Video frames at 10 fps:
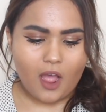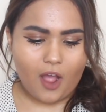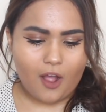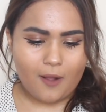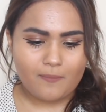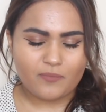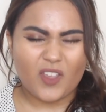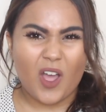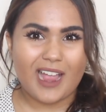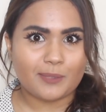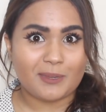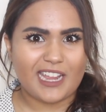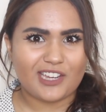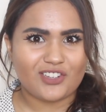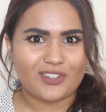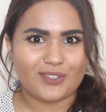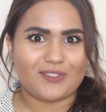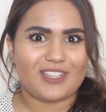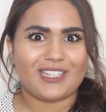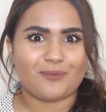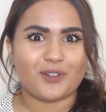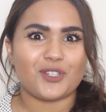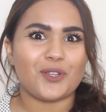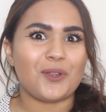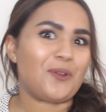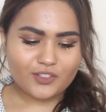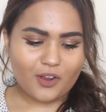high expectations for this one too.